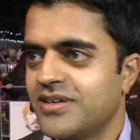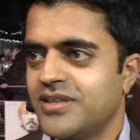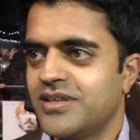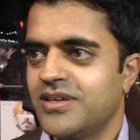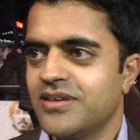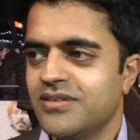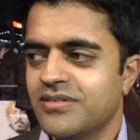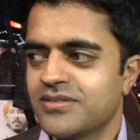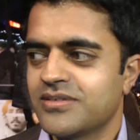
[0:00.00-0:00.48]

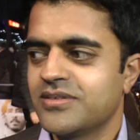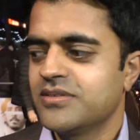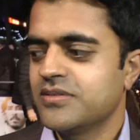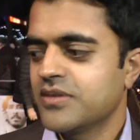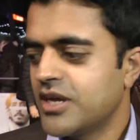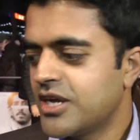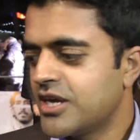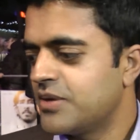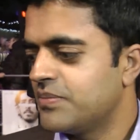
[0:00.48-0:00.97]
like
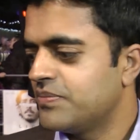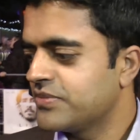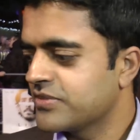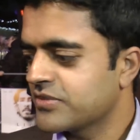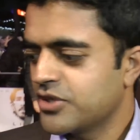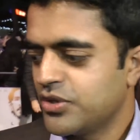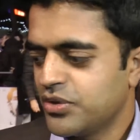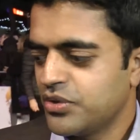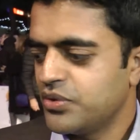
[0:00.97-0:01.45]
um,
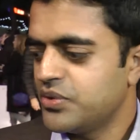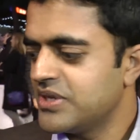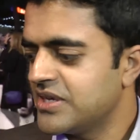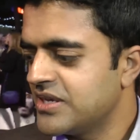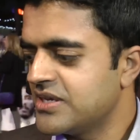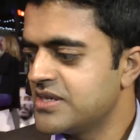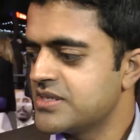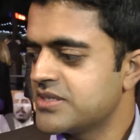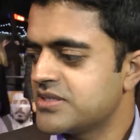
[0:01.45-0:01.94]
who he
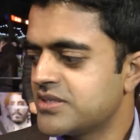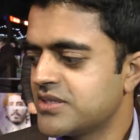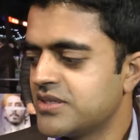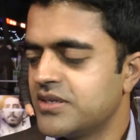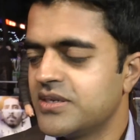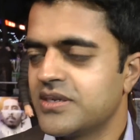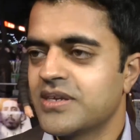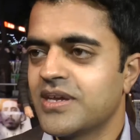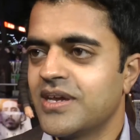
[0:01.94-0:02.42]
is
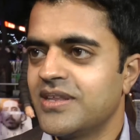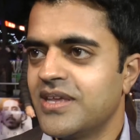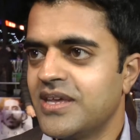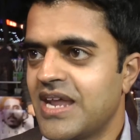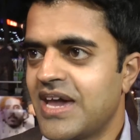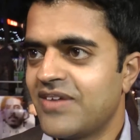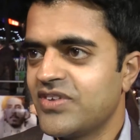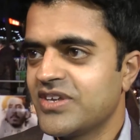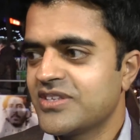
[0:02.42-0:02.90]
and and
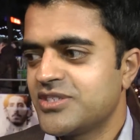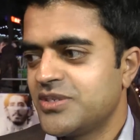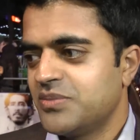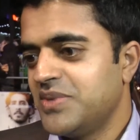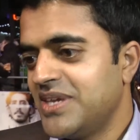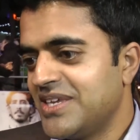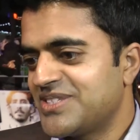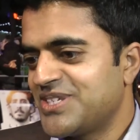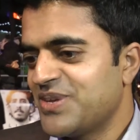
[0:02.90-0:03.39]
then having to
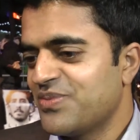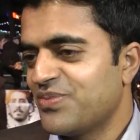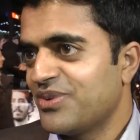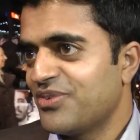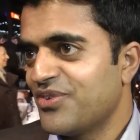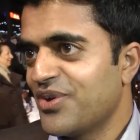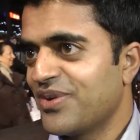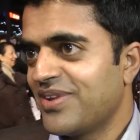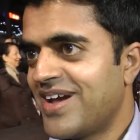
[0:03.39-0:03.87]
meet him
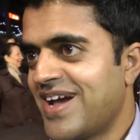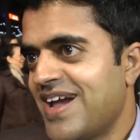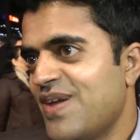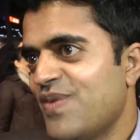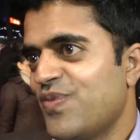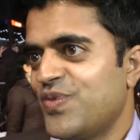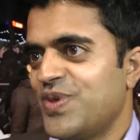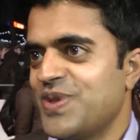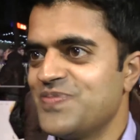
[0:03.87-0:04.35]
in real
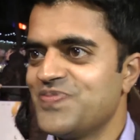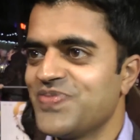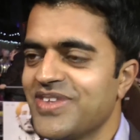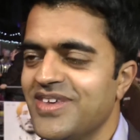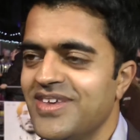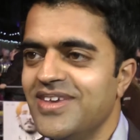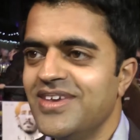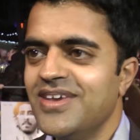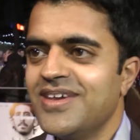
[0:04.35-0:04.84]
life and
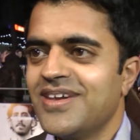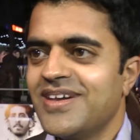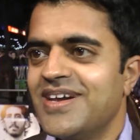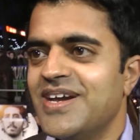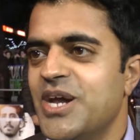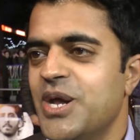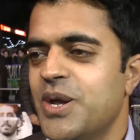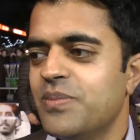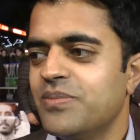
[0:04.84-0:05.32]

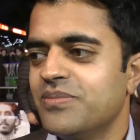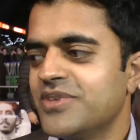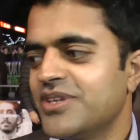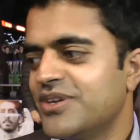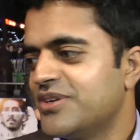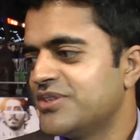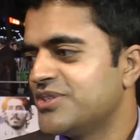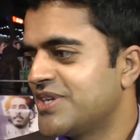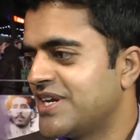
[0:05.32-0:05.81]
um, you
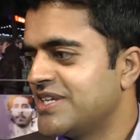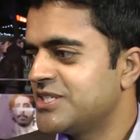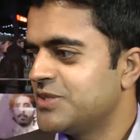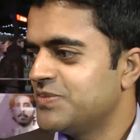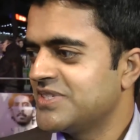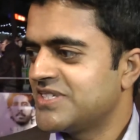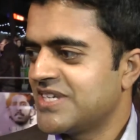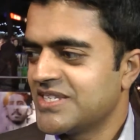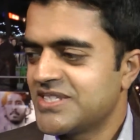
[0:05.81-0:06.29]
know trying to
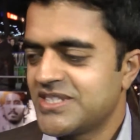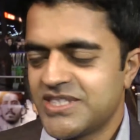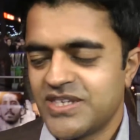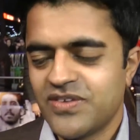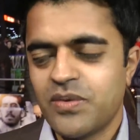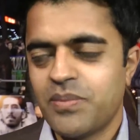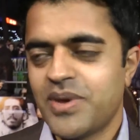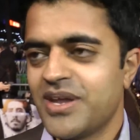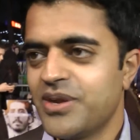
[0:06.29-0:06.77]
be
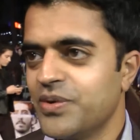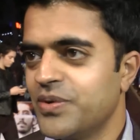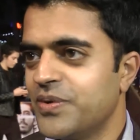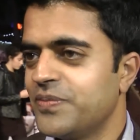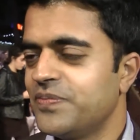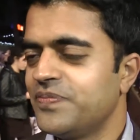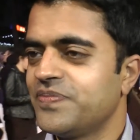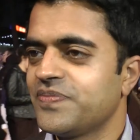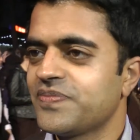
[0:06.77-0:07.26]
sensitive about it all.